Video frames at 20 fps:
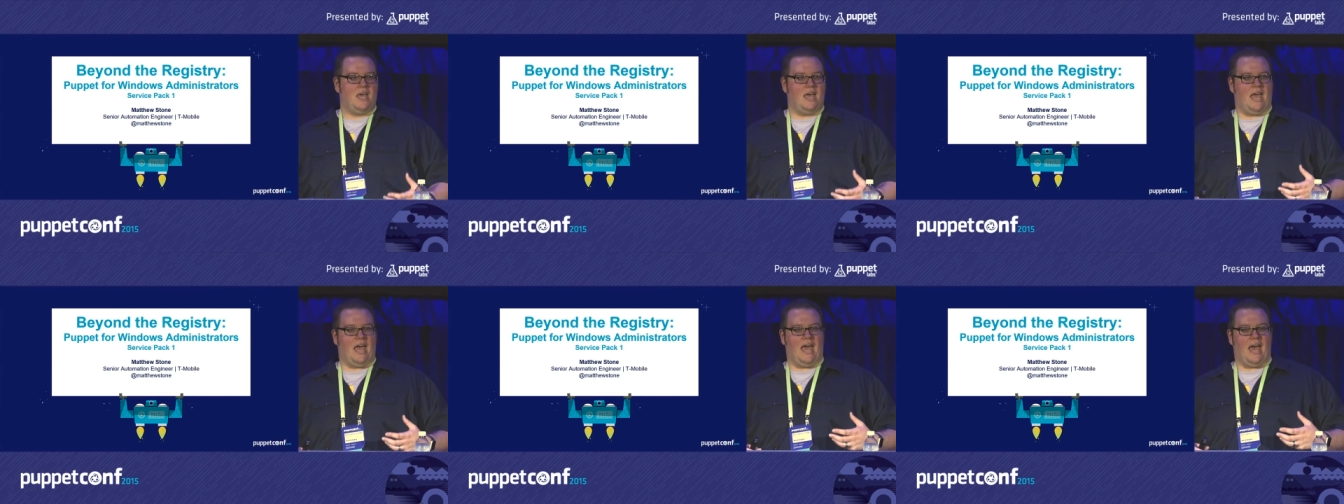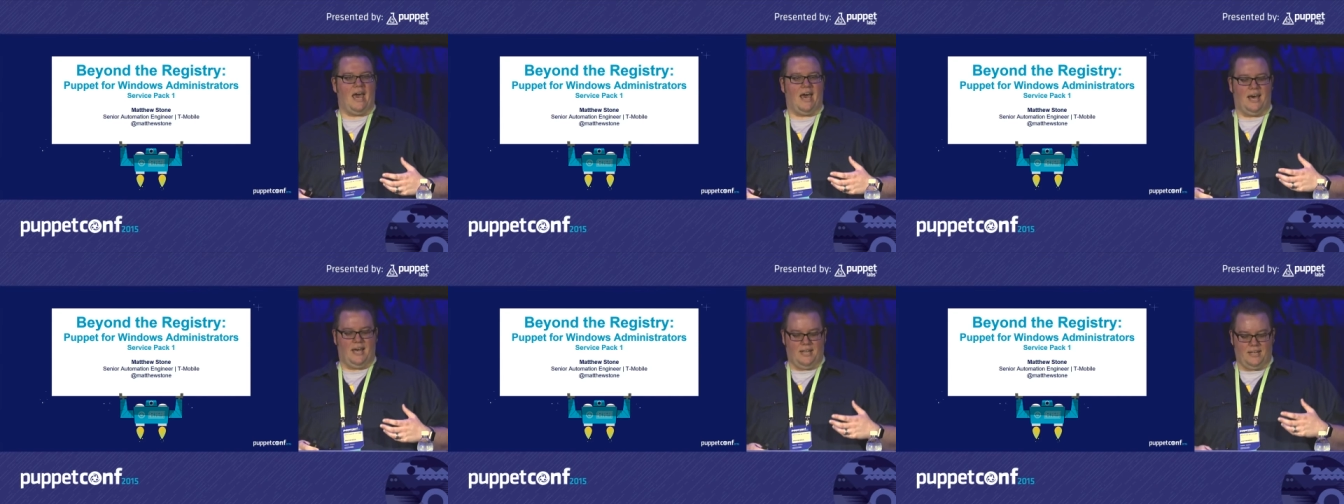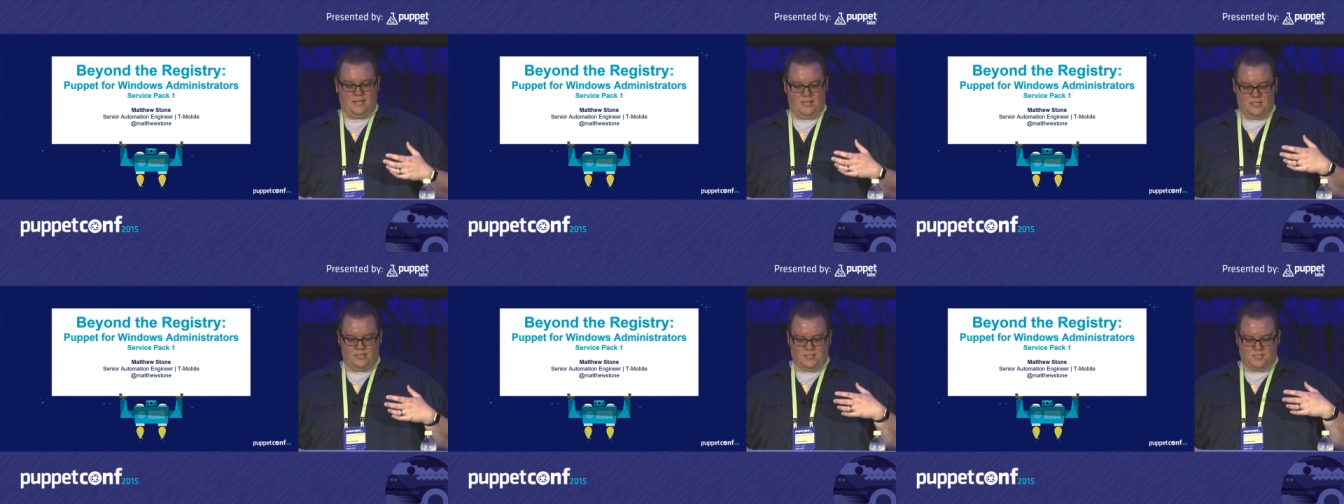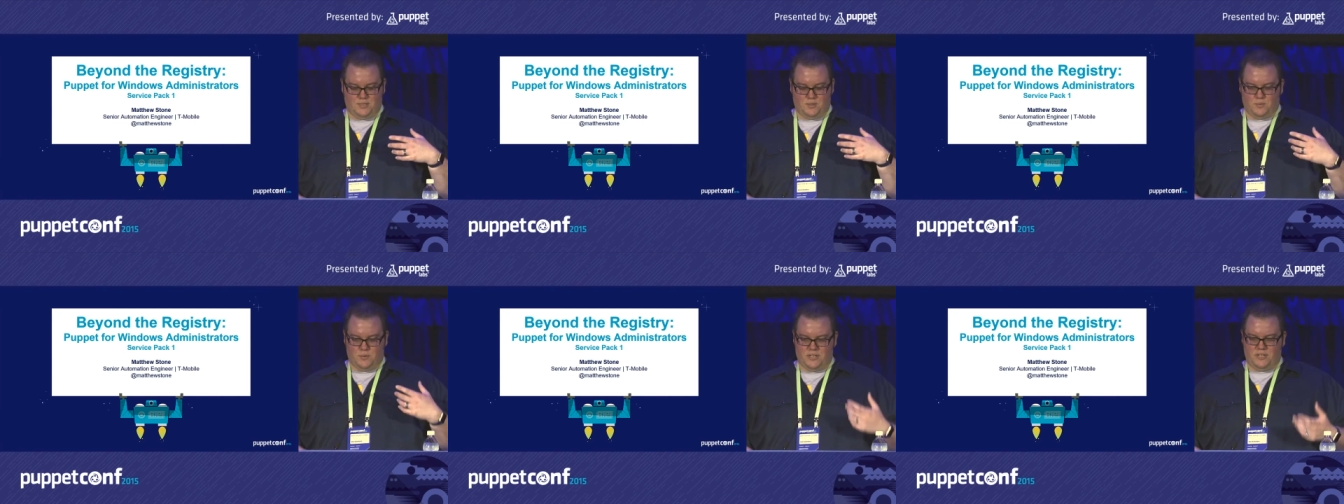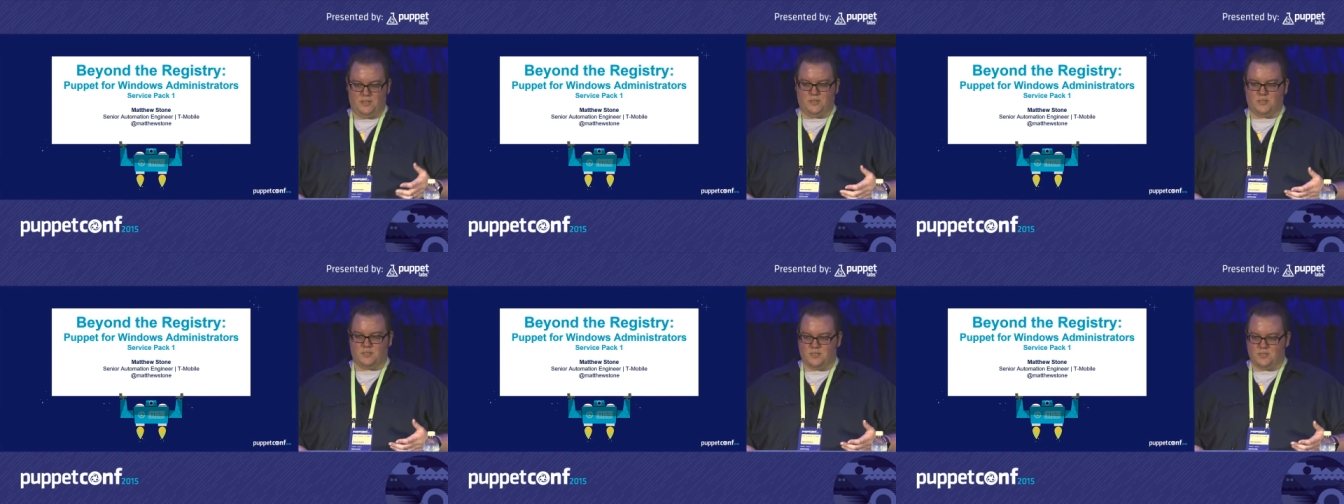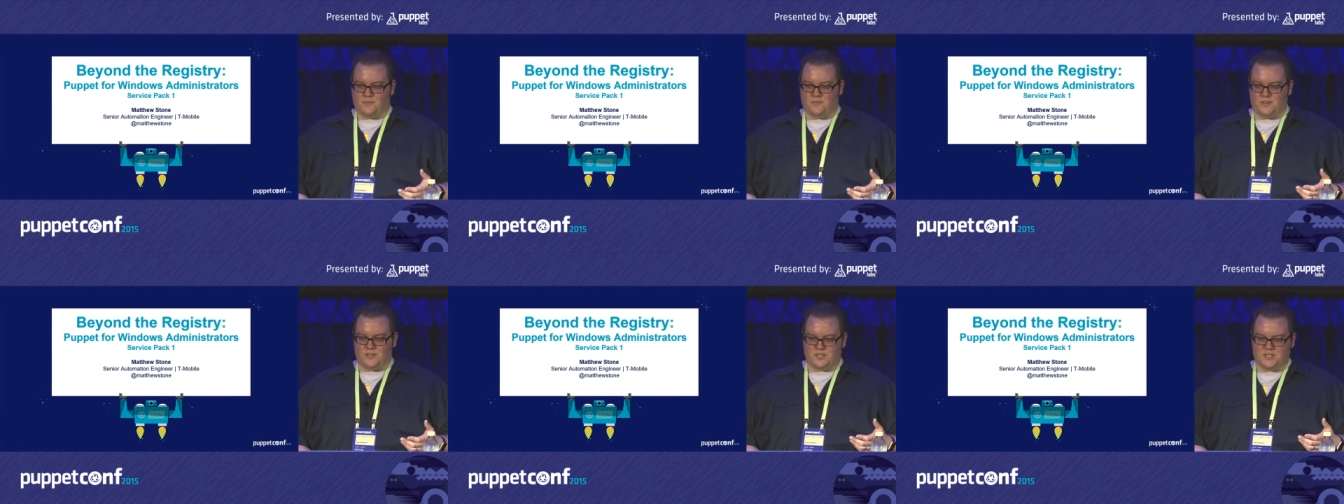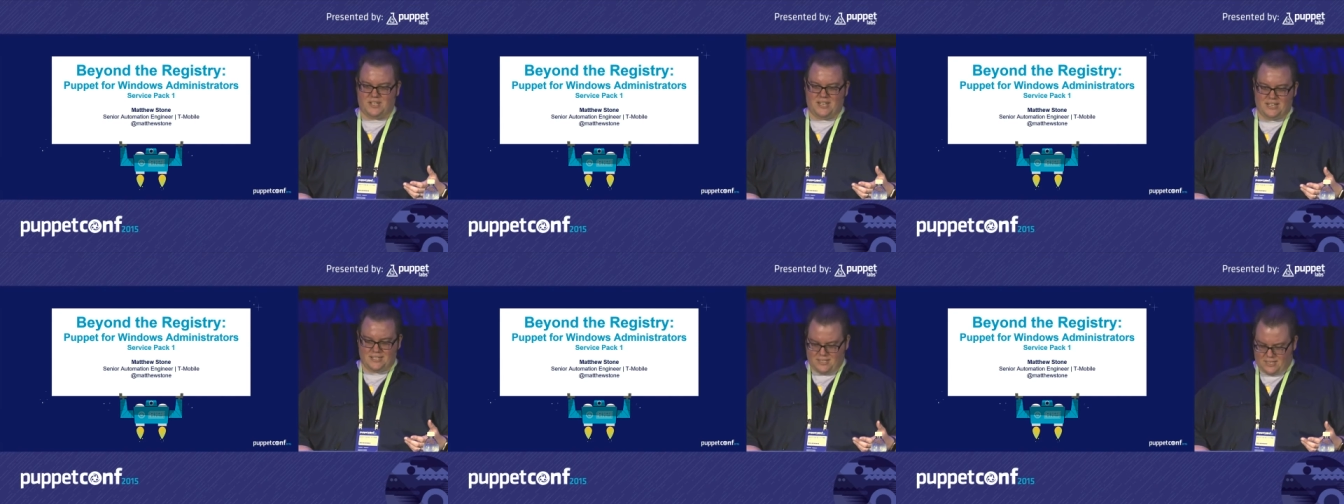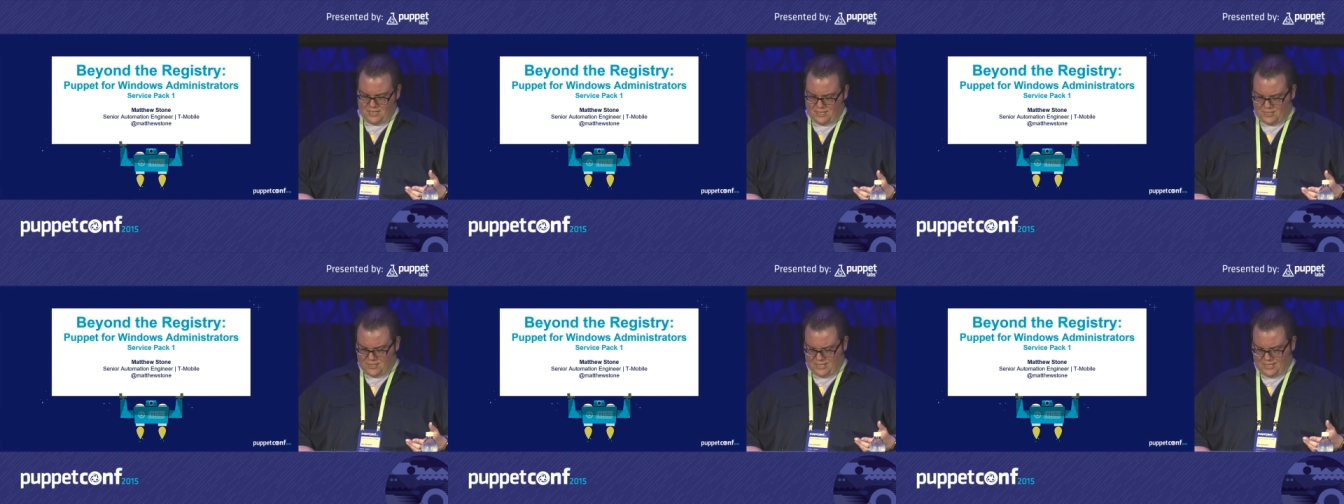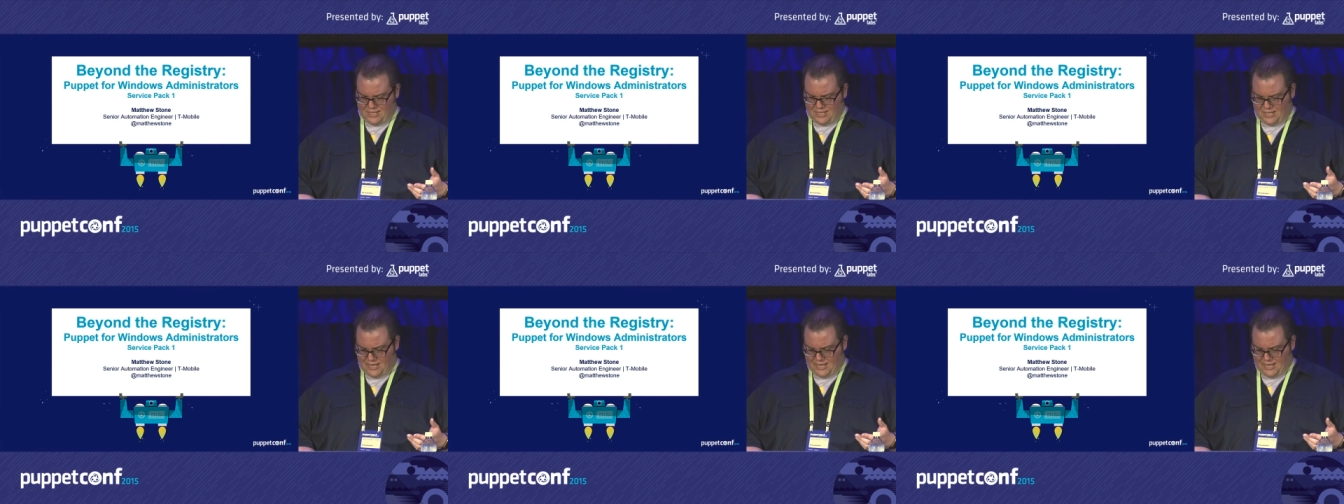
And Windows is a first-class citizen.